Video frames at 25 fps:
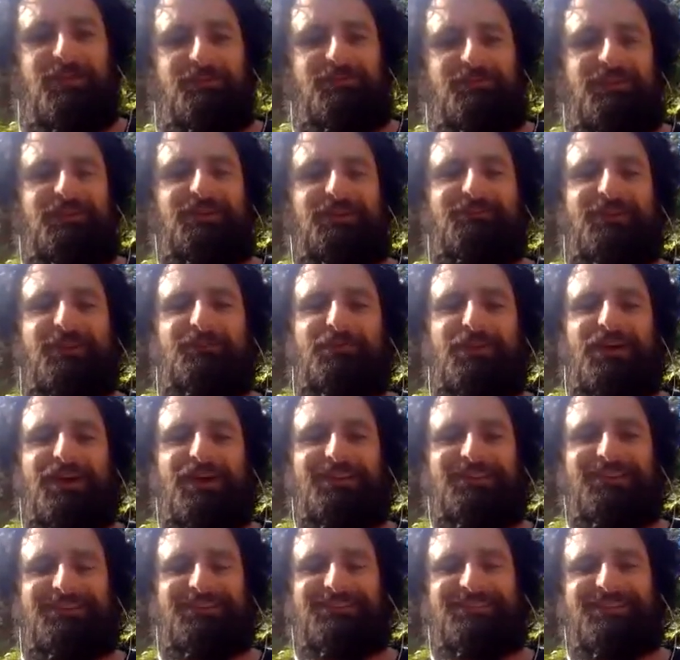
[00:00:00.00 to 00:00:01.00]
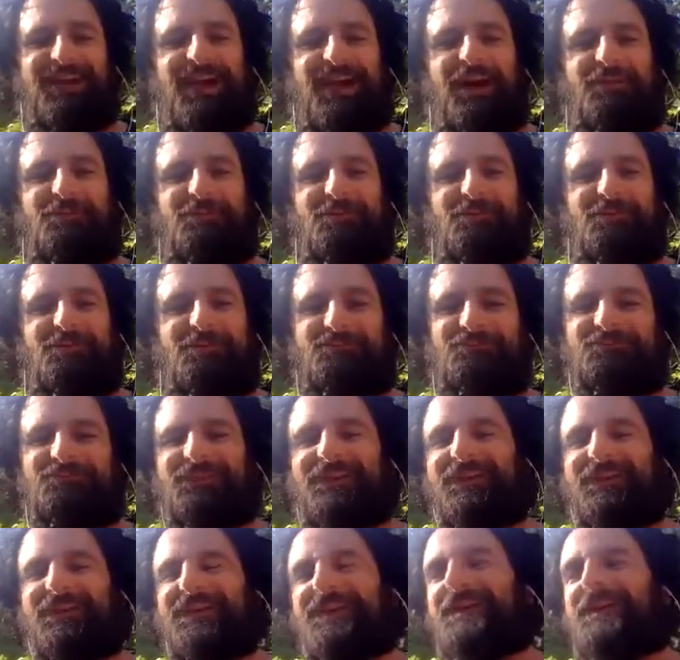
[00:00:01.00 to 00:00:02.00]
That's my wife and baby
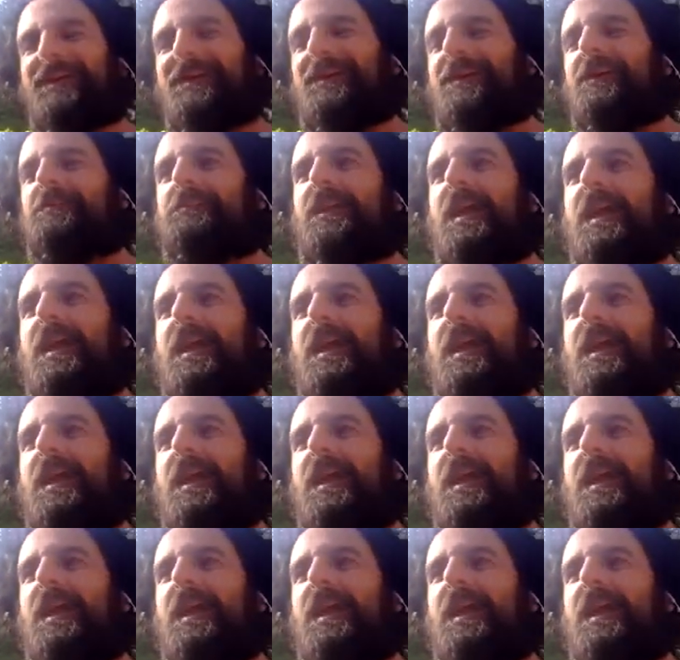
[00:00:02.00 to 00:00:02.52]
right behind us.